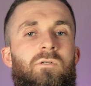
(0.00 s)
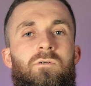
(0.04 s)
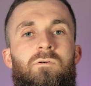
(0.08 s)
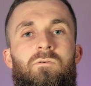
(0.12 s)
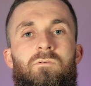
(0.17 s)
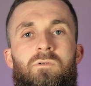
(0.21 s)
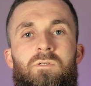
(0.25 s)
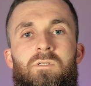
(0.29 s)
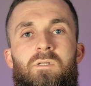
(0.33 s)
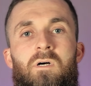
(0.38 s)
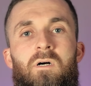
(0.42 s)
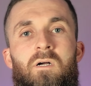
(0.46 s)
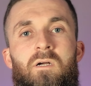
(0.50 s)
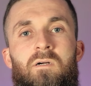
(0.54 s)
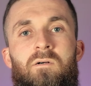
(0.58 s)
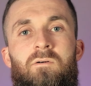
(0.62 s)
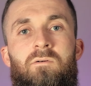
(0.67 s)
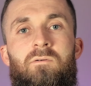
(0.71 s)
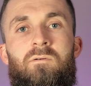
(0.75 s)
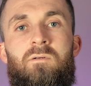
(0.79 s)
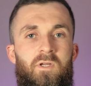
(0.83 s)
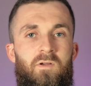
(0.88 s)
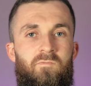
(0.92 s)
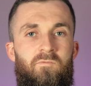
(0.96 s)
school
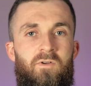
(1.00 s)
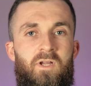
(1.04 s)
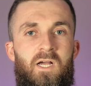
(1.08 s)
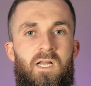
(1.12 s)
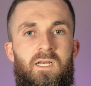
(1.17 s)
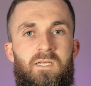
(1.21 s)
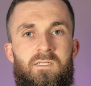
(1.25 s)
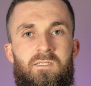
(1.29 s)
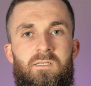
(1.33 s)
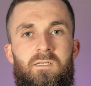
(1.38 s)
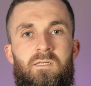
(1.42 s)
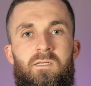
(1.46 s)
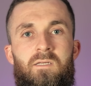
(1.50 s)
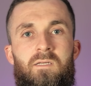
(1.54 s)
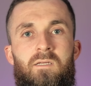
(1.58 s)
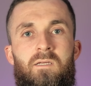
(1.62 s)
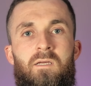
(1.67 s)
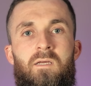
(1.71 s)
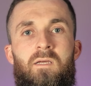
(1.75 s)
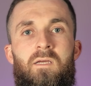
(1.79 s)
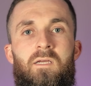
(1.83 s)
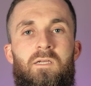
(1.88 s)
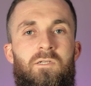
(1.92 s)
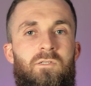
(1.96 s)
style. But in reality,
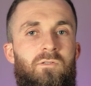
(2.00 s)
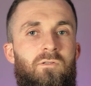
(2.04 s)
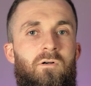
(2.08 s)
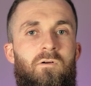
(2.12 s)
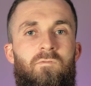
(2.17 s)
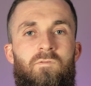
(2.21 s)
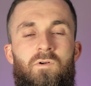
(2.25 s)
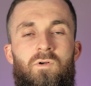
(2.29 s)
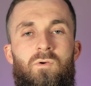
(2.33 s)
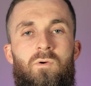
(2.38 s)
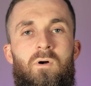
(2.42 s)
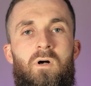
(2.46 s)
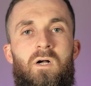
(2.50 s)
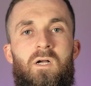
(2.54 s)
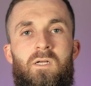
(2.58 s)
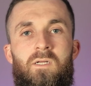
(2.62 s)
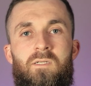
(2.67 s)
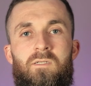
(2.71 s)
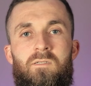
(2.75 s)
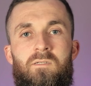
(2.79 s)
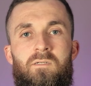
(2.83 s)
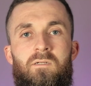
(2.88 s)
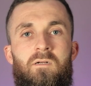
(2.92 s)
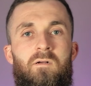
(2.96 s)
it's not
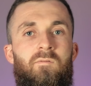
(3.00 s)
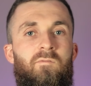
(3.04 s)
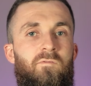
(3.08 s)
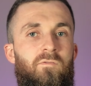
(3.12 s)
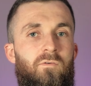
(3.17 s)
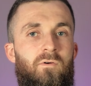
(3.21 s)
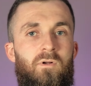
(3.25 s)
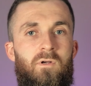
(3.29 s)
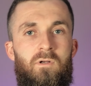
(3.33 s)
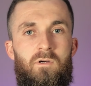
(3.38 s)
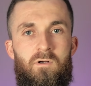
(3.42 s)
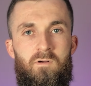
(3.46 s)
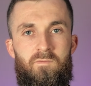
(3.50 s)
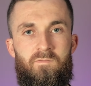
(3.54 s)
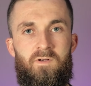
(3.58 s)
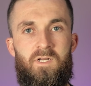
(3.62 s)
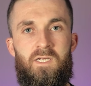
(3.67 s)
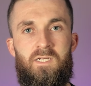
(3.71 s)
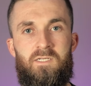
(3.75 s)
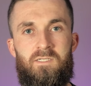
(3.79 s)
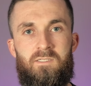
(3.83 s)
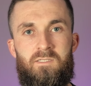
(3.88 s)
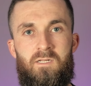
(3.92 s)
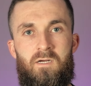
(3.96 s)
required. And for a lot of
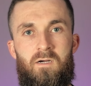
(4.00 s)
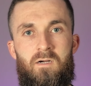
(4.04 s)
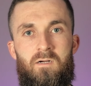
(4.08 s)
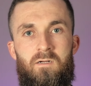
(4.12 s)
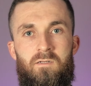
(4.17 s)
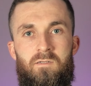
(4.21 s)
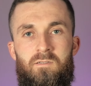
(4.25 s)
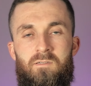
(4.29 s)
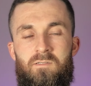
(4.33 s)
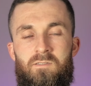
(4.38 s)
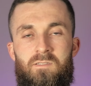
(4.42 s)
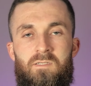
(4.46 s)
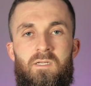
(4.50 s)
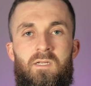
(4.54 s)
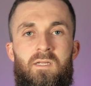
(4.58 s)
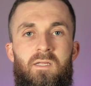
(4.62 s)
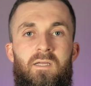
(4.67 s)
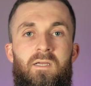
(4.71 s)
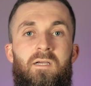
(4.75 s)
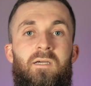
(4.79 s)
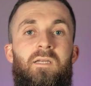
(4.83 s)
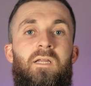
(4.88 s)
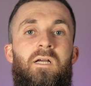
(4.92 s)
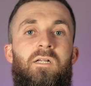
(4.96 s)
late starters,
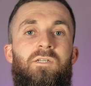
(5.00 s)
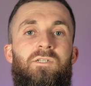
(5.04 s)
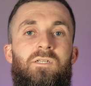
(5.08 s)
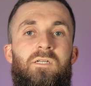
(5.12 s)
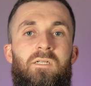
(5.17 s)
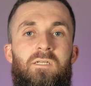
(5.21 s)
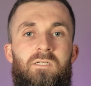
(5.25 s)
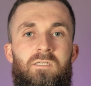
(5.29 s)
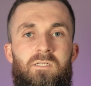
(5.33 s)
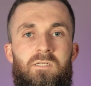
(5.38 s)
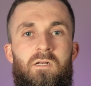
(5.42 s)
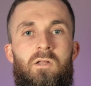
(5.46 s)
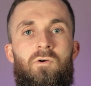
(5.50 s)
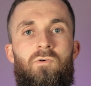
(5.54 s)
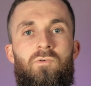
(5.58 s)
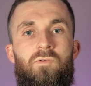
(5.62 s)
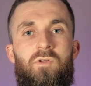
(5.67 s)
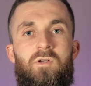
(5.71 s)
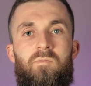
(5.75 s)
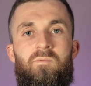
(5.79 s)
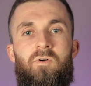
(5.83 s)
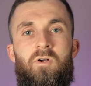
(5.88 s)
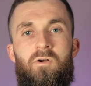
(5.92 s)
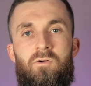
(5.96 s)
it can actually slow
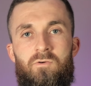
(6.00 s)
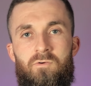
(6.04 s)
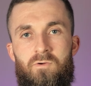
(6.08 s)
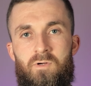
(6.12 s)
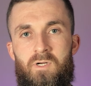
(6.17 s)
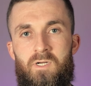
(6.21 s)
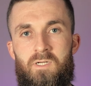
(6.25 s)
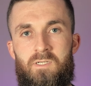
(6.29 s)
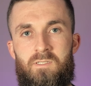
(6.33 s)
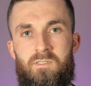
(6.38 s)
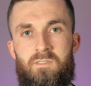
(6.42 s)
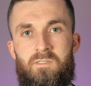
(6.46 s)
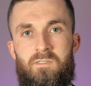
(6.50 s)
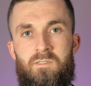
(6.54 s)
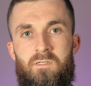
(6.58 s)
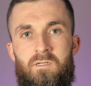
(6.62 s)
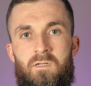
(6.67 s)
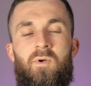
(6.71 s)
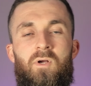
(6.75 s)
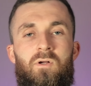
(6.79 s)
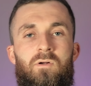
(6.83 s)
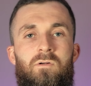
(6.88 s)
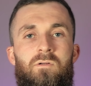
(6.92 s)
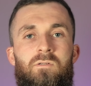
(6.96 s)
your progress.
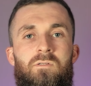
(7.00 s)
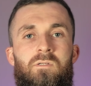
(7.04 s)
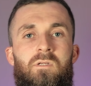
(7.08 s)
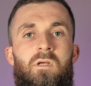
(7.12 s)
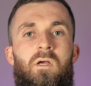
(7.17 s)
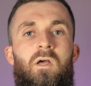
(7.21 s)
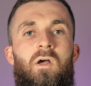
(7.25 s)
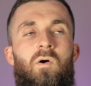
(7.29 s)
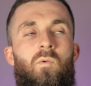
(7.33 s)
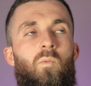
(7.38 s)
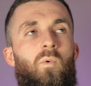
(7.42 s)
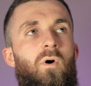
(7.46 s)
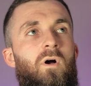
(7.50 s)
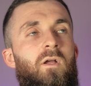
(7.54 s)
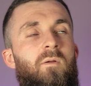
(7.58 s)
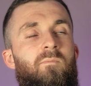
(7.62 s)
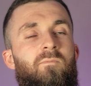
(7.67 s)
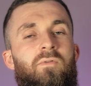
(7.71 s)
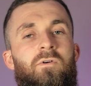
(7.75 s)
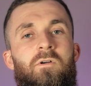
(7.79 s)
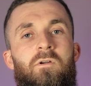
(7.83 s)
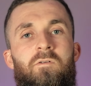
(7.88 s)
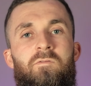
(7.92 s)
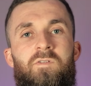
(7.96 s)
Because what
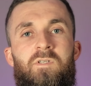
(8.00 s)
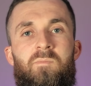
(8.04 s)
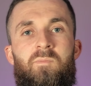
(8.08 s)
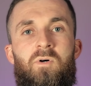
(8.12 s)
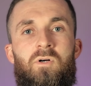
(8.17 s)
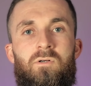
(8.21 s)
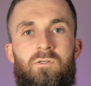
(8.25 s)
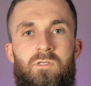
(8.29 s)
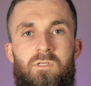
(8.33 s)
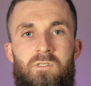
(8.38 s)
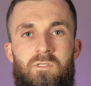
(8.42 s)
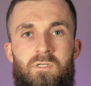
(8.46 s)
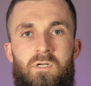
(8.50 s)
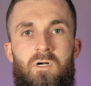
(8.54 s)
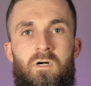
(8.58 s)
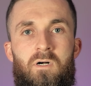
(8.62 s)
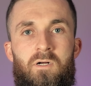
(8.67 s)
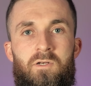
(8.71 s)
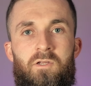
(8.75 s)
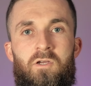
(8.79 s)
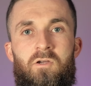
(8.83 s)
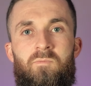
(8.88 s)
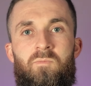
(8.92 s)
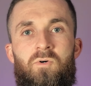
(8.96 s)
improves a boxer's
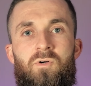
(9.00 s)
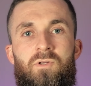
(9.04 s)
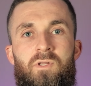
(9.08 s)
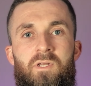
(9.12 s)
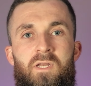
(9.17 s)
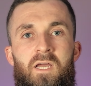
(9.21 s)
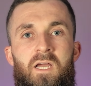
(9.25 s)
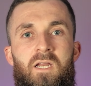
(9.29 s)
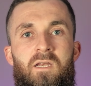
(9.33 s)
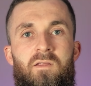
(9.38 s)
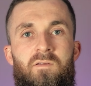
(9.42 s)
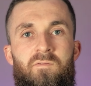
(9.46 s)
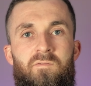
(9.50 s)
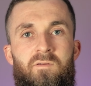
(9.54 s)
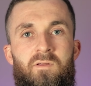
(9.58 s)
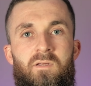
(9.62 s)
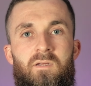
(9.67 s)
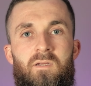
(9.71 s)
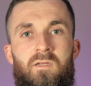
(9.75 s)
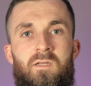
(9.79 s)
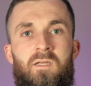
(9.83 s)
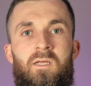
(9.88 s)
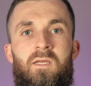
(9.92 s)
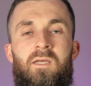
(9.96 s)
cardio more than
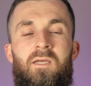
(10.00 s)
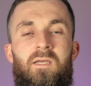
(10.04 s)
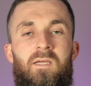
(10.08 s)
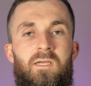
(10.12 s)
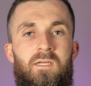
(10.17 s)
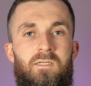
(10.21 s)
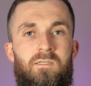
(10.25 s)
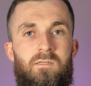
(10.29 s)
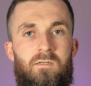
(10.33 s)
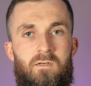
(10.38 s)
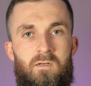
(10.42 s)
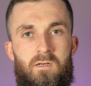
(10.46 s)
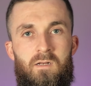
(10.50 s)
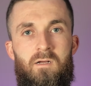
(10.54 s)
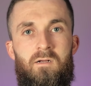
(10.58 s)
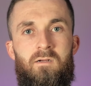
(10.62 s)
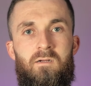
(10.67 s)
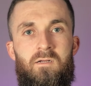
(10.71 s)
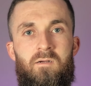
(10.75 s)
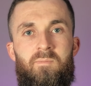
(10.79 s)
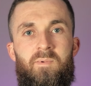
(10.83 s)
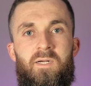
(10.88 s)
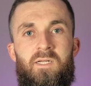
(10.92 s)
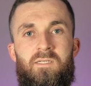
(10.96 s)
anything isn't
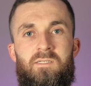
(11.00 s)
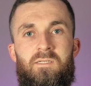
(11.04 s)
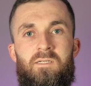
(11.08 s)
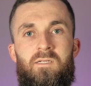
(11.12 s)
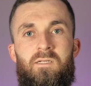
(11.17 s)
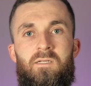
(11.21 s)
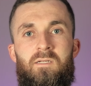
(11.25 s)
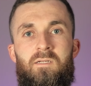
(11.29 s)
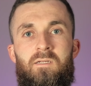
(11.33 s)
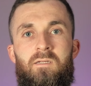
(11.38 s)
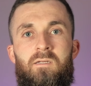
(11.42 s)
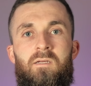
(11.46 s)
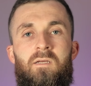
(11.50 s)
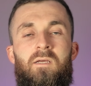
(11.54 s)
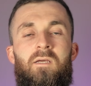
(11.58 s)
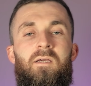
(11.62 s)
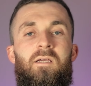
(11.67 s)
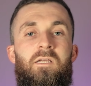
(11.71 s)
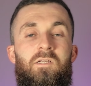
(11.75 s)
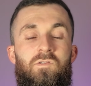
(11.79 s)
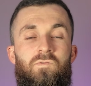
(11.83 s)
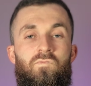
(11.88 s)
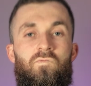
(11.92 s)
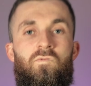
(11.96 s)
lung capacity,
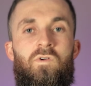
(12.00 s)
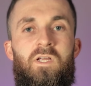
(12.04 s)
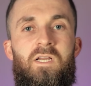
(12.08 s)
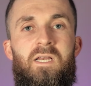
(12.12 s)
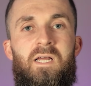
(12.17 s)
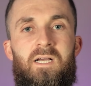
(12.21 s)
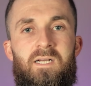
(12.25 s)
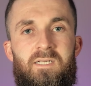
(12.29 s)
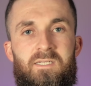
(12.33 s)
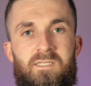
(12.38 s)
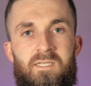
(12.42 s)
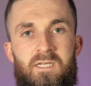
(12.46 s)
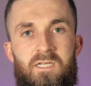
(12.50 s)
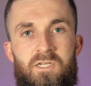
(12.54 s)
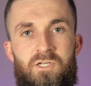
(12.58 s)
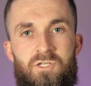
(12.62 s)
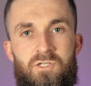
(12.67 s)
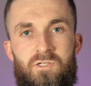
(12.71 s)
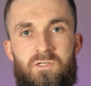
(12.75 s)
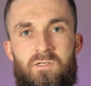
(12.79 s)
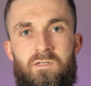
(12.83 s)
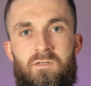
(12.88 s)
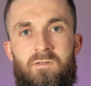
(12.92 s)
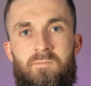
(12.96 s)
it's
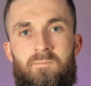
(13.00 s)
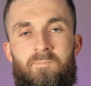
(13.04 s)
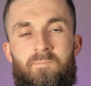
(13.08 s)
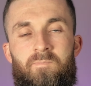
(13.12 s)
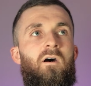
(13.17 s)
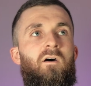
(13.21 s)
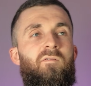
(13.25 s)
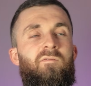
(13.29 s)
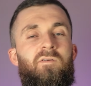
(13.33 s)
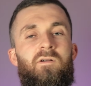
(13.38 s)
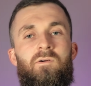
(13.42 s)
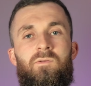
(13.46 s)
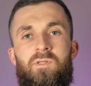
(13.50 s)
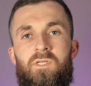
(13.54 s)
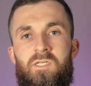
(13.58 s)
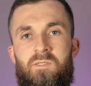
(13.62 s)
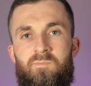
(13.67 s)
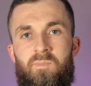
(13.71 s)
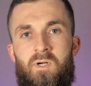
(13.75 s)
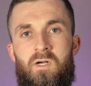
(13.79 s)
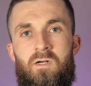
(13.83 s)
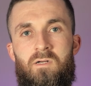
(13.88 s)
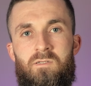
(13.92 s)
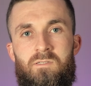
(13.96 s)
relaxation. I felt this
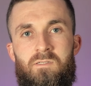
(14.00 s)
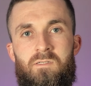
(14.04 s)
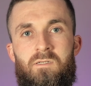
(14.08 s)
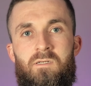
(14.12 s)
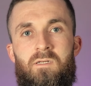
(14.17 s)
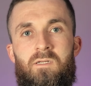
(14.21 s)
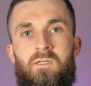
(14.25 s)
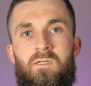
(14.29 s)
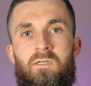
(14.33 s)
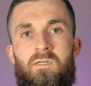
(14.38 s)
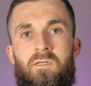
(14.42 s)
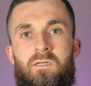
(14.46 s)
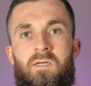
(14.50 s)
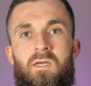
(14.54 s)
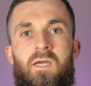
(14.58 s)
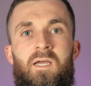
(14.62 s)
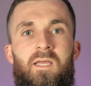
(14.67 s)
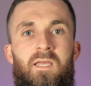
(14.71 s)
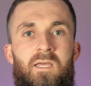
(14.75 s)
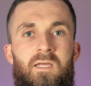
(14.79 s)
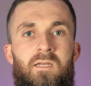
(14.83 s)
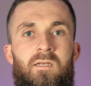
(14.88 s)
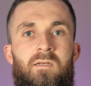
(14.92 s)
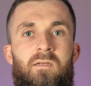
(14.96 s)
personally.
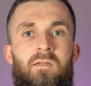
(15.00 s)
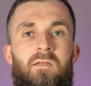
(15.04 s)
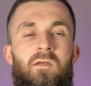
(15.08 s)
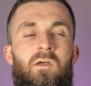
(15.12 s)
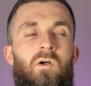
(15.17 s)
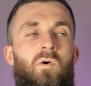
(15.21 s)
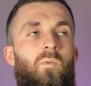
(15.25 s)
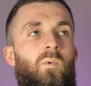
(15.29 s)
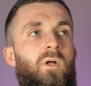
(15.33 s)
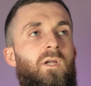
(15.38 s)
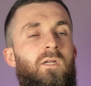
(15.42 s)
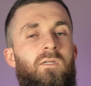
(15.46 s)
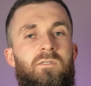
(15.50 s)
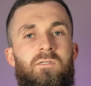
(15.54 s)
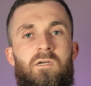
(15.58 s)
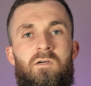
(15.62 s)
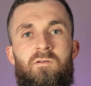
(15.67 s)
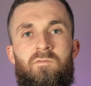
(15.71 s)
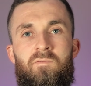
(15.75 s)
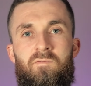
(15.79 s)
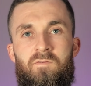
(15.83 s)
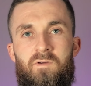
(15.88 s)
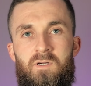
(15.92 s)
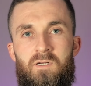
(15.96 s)
Again, when I
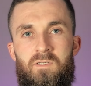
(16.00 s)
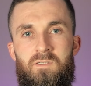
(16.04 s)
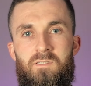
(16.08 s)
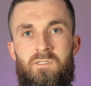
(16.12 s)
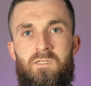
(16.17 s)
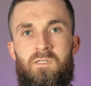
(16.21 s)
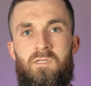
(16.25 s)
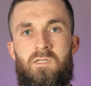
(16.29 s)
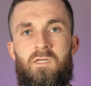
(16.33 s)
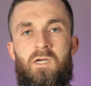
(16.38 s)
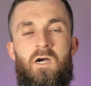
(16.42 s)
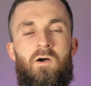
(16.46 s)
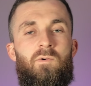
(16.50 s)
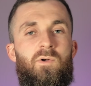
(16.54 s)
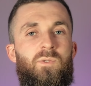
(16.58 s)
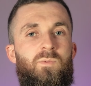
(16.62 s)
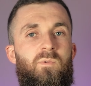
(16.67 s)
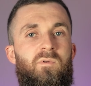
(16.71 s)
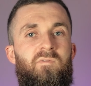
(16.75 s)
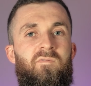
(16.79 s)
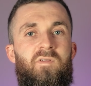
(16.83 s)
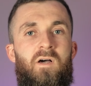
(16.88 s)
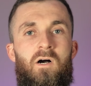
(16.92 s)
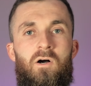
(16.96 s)
turned 30, I was
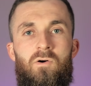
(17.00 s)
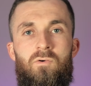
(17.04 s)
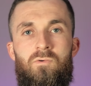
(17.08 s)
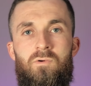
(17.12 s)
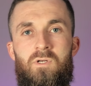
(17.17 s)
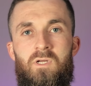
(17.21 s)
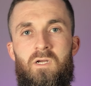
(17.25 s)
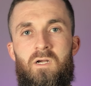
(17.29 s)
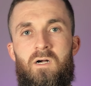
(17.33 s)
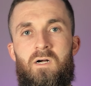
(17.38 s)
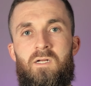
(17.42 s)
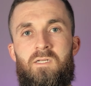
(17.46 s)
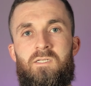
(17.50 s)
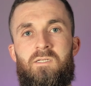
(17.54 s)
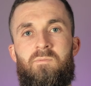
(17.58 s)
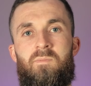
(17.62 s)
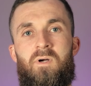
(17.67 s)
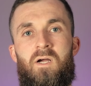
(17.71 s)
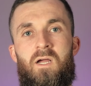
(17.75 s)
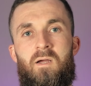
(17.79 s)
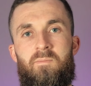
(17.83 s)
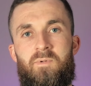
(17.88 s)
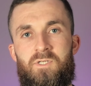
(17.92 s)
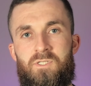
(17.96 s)
one of the older guys in
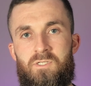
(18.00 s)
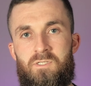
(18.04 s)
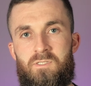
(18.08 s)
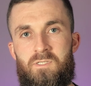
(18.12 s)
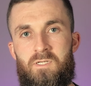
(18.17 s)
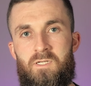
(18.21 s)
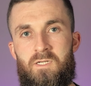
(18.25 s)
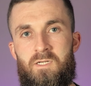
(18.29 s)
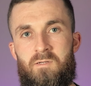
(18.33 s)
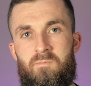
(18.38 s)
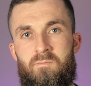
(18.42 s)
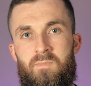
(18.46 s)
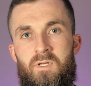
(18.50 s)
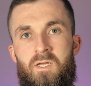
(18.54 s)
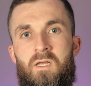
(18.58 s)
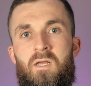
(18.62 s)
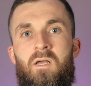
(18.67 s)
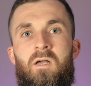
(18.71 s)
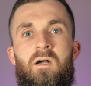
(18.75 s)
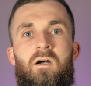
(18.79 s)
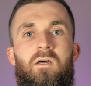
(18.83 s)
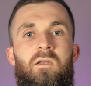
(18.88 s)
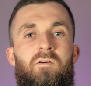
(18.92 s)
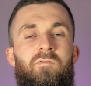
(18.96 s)
my amateur team,
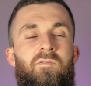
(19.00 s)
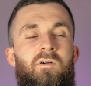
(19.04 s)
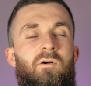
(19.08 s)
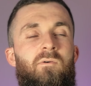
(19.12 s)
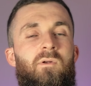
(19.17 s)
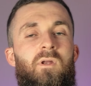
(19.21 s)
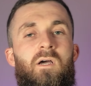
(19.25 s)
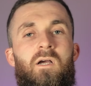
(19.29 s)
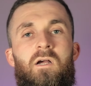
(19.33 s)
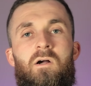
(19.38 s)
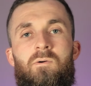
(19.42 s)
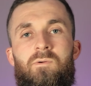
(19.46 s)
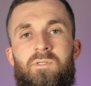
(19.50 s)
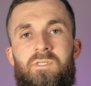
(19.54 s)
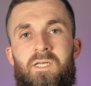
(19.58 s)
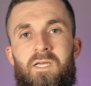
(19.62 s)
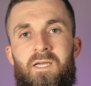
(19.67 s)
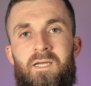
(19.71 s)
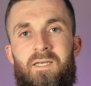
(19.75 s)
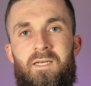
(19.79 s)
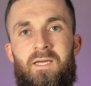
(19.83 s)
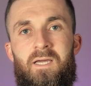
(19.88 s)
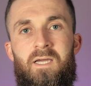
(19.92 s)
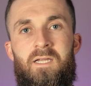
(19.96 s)
and I felt like I was
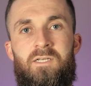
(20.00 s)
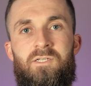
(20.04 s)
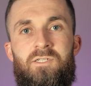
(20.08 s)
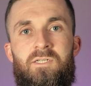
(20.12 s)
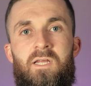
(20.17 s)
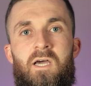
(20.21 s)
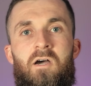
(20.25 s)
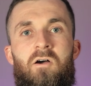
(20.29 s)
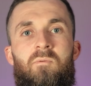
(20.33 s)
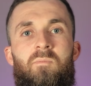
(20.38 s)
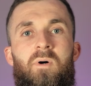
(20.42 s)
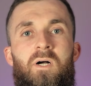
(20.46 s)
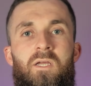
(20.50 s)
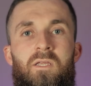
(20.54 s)
getting edged out